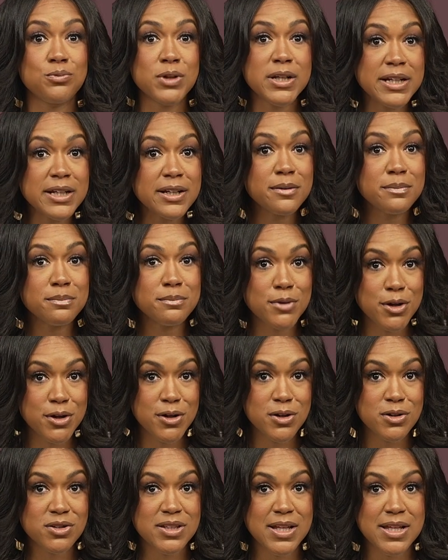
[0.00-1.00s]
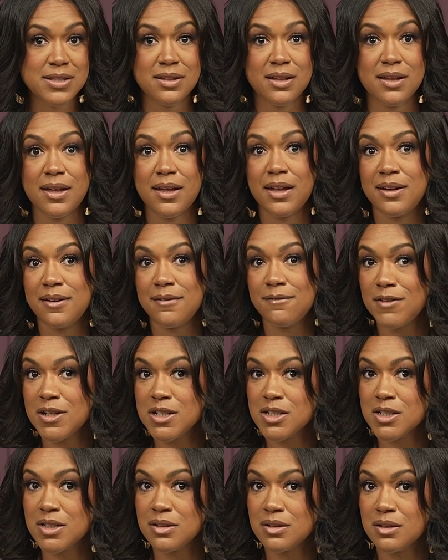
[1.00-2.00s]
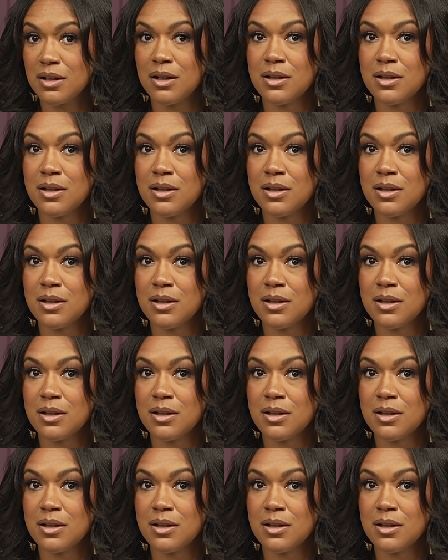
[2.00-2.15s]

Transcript: re-emerged as an efficient,